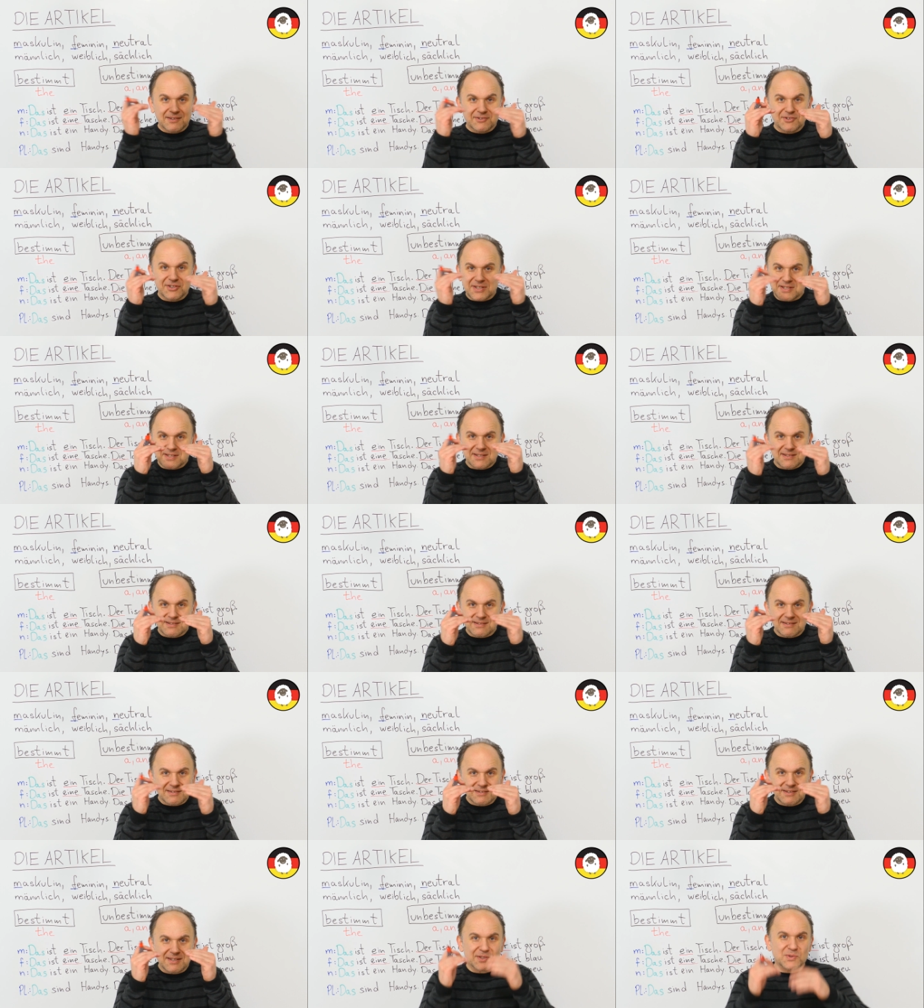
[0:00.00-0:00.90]
It
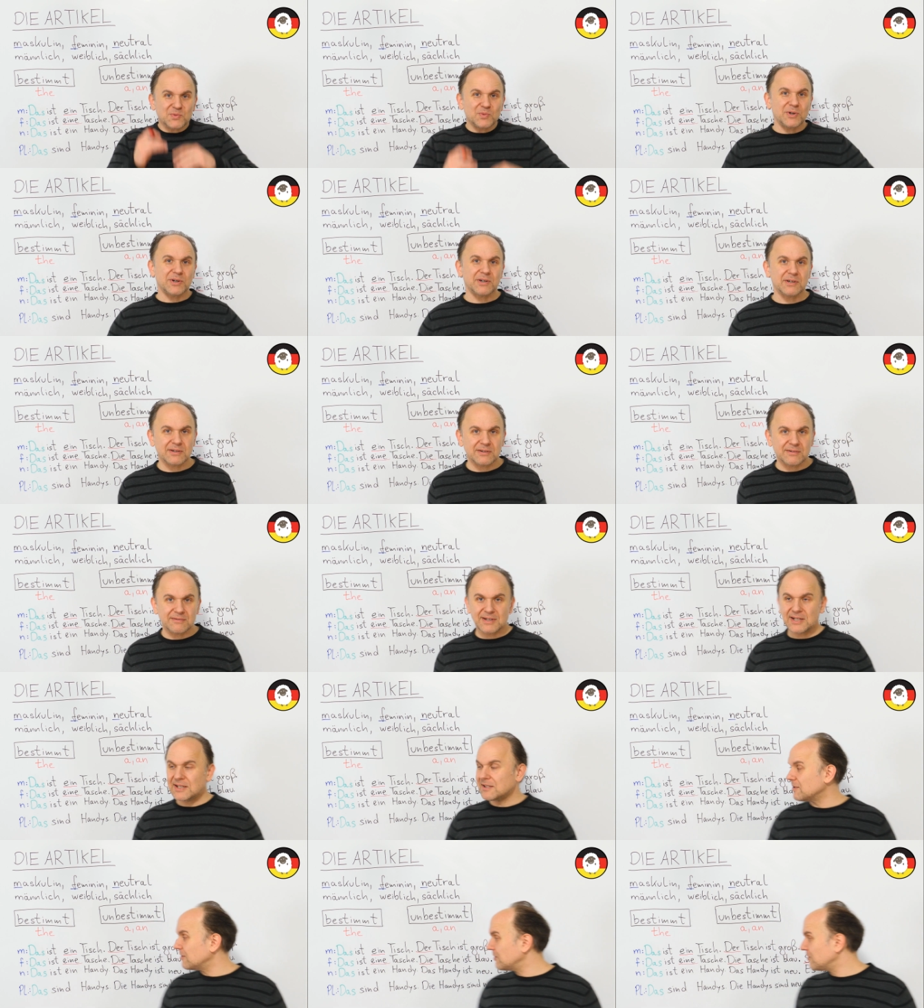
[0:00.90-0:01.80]
just doesn't work,
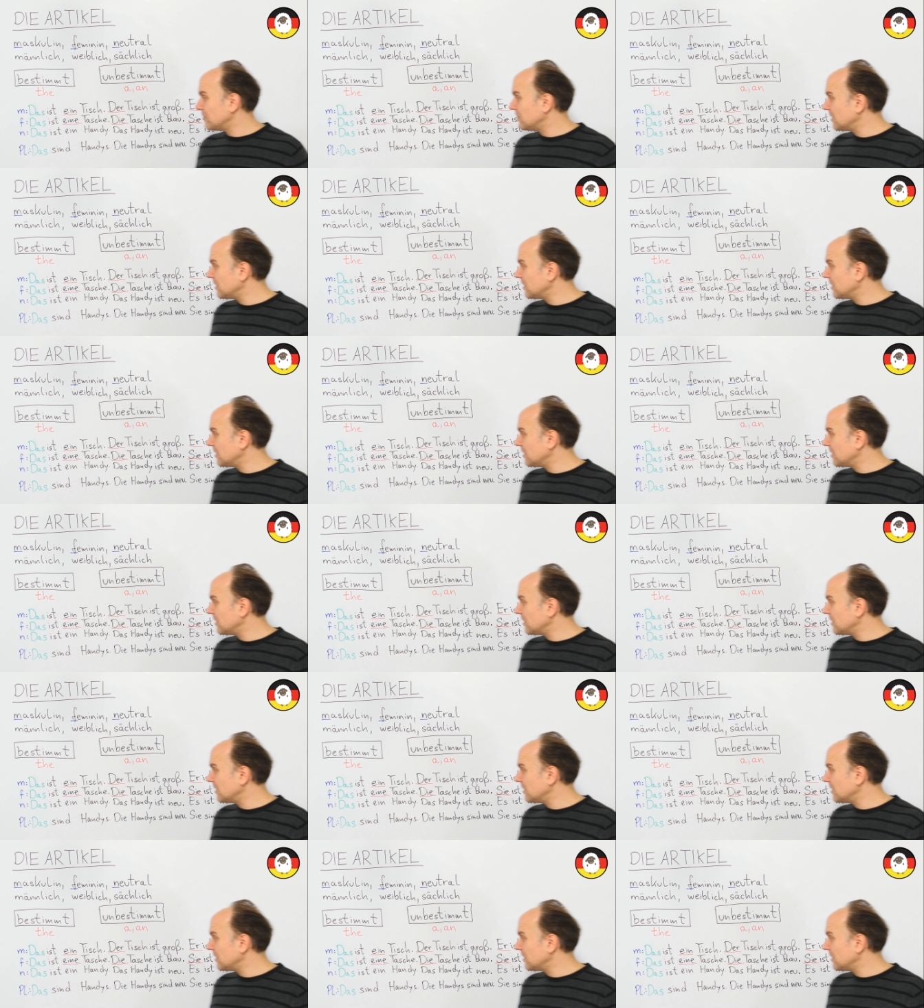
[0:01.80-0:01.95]
right?